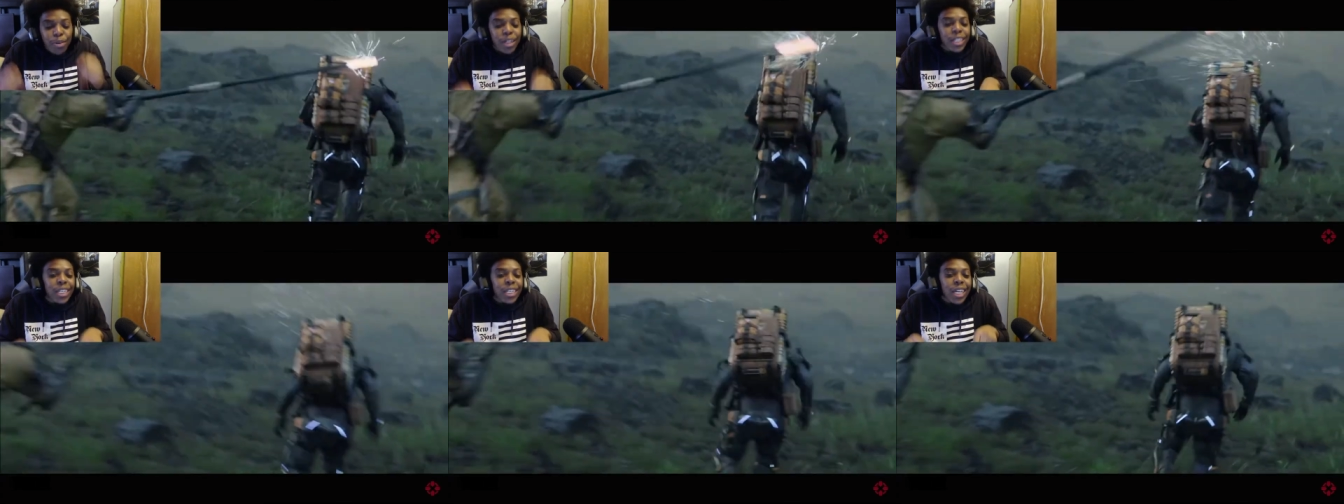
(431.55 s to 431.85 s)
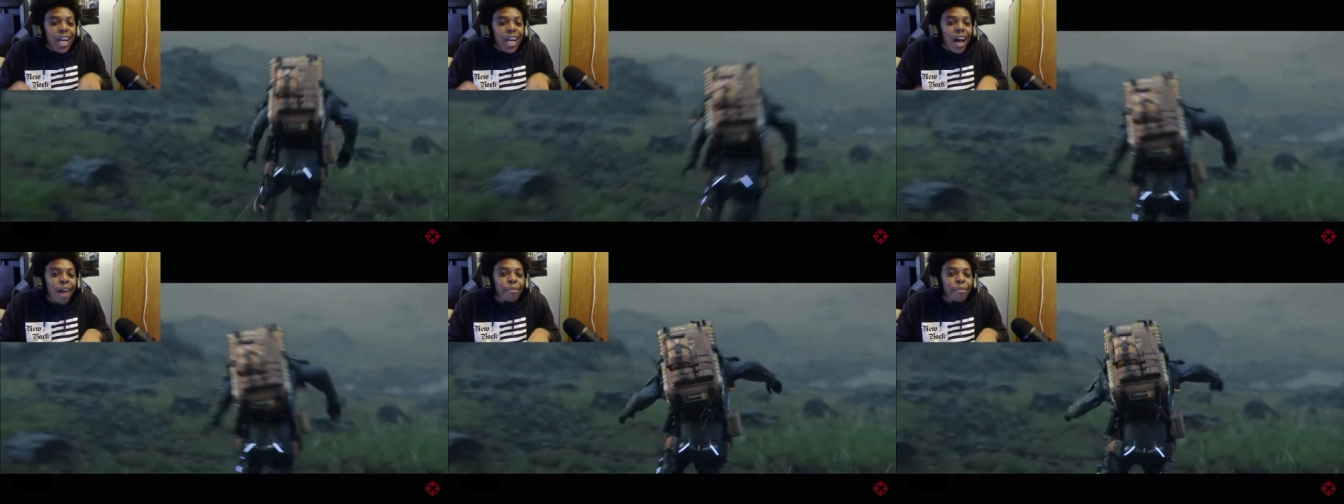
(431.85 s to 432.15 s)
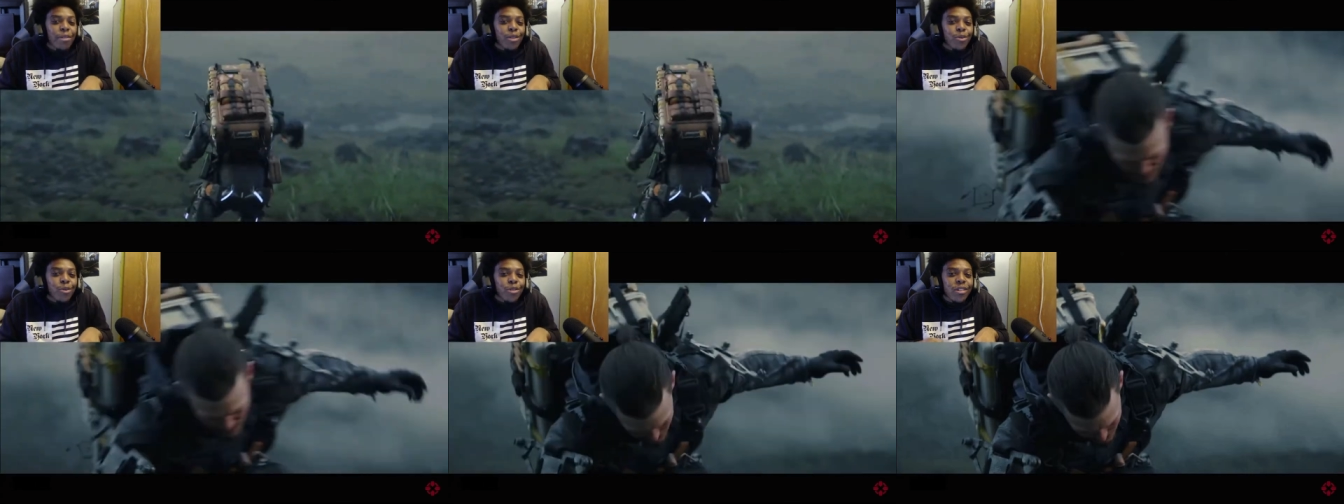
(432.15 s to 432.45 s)
put in the
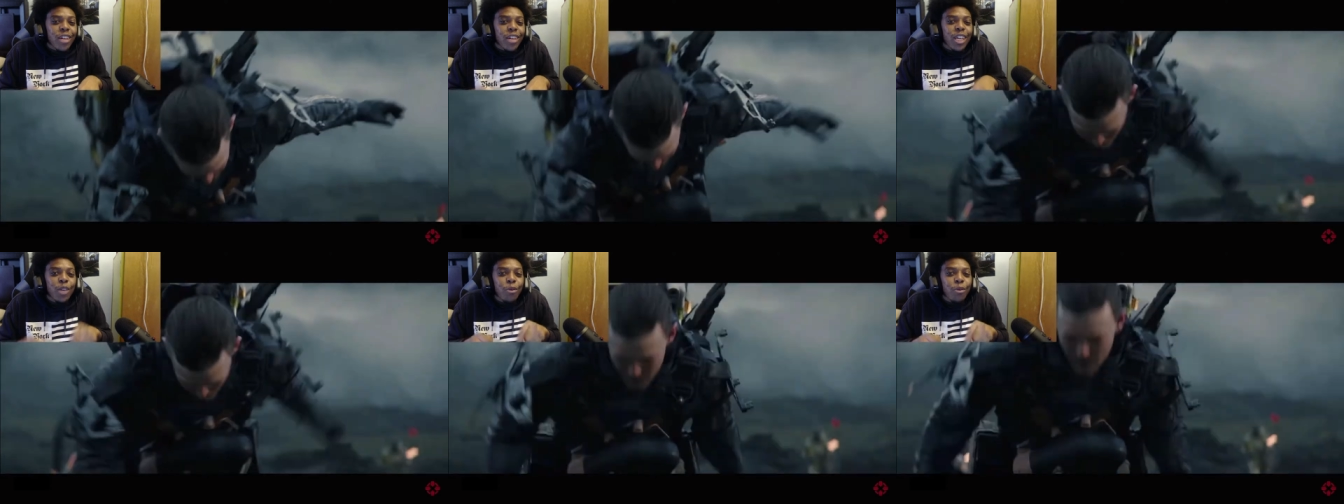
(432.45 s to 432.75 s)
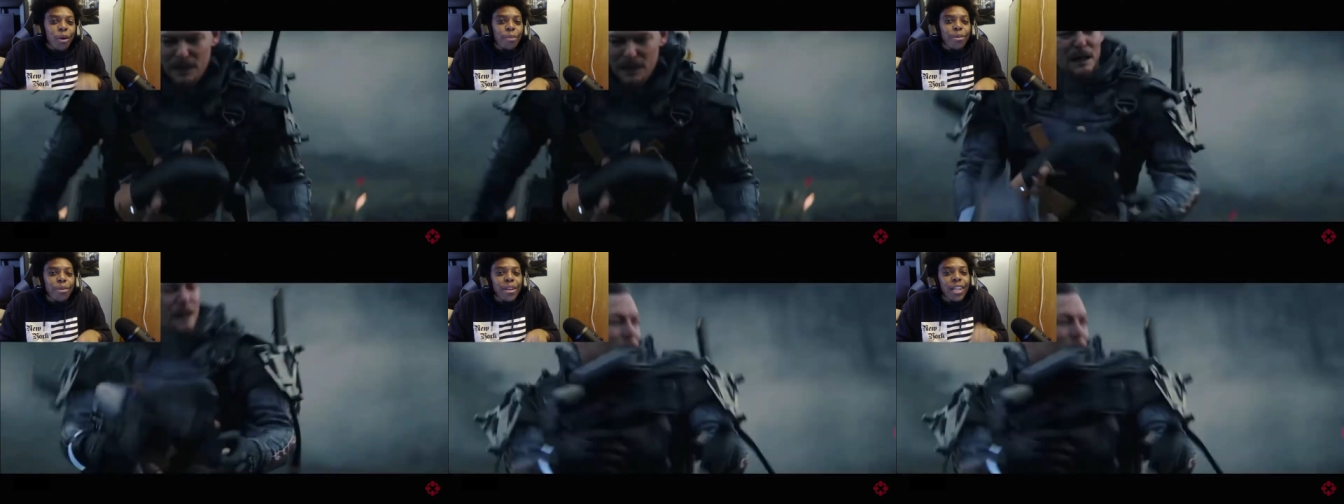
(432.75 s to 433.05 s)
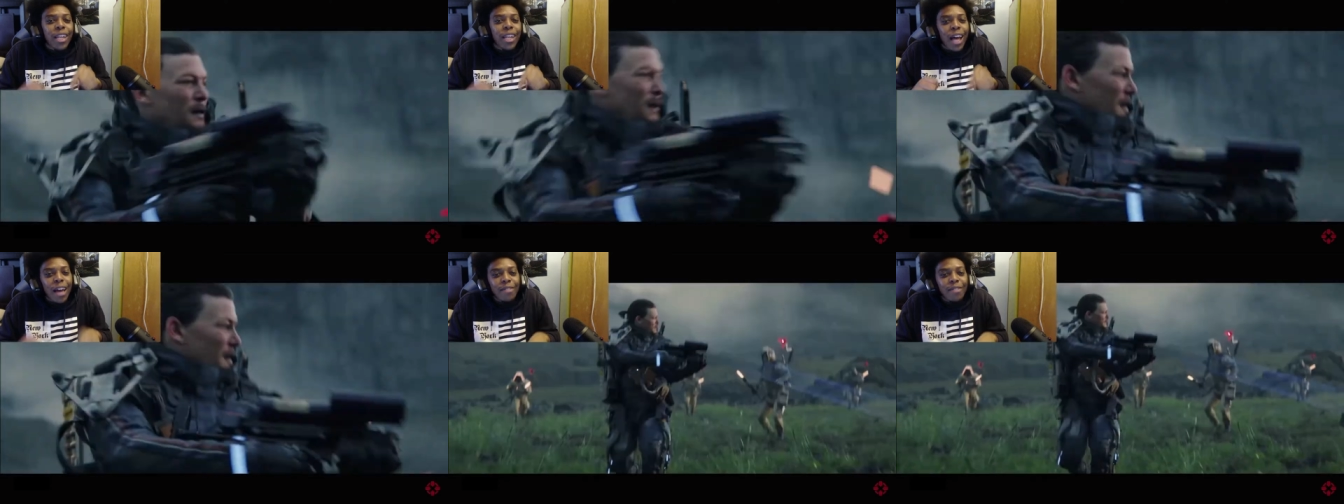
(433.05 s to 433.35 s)
comments whether or not you want me
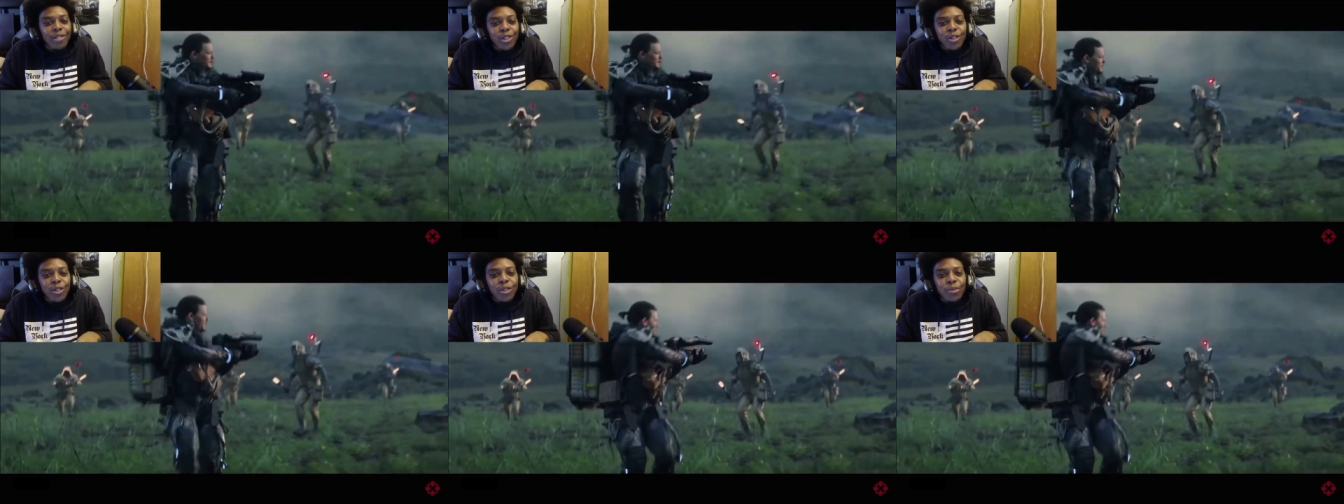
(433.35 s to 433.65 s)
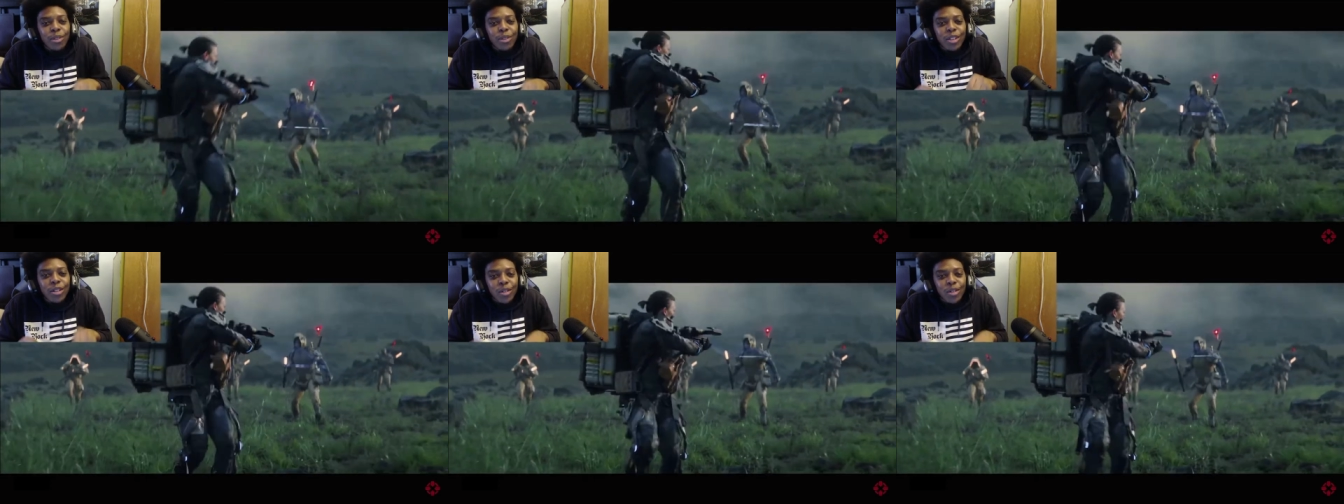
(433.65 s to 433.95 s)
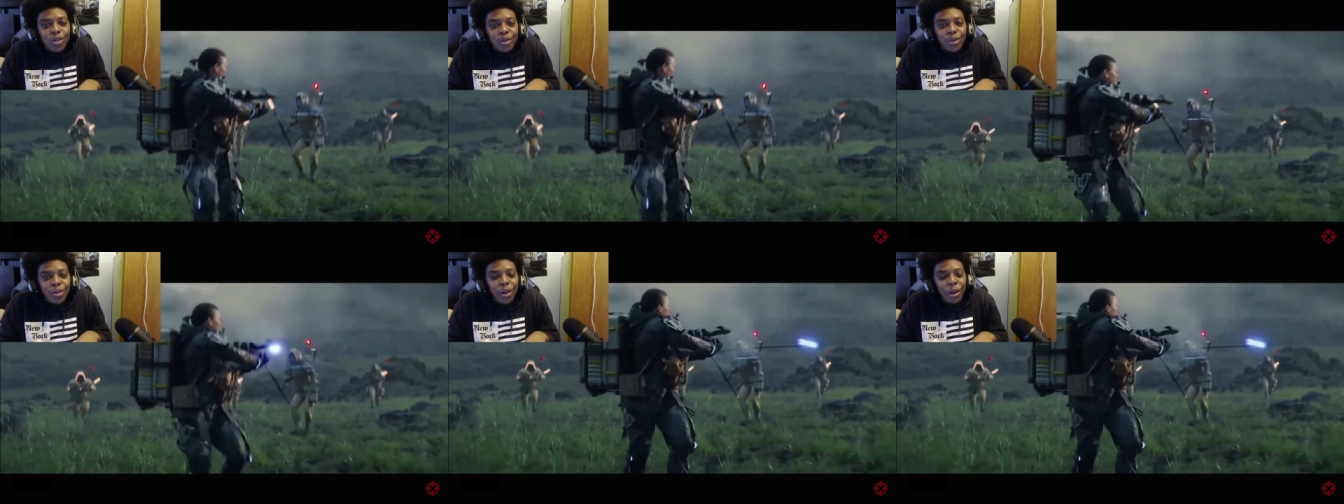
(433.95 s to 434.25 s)
to live stream it
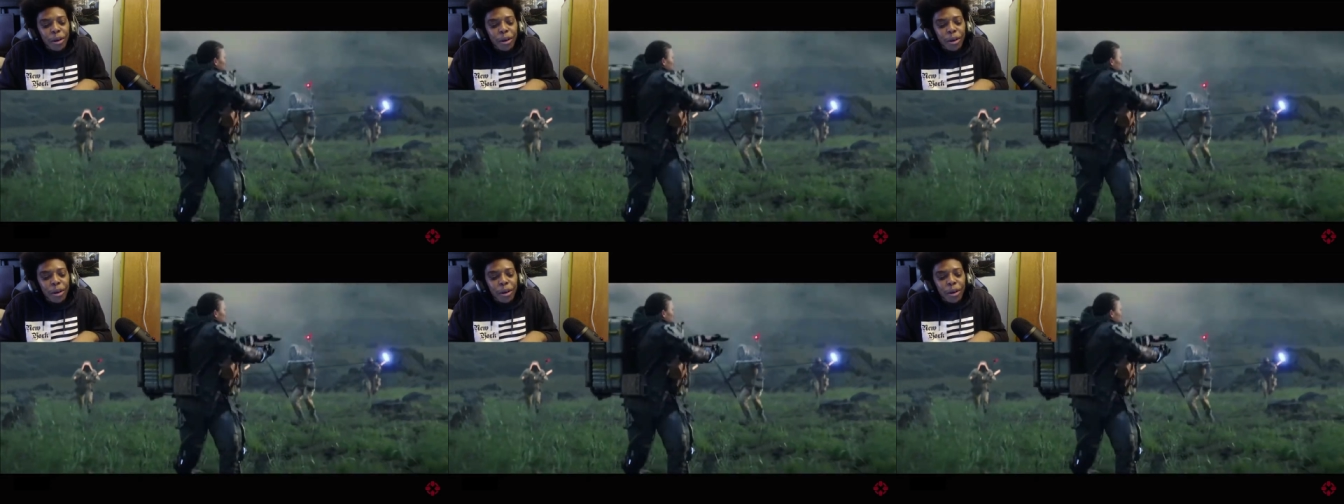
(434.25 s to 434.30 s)
too.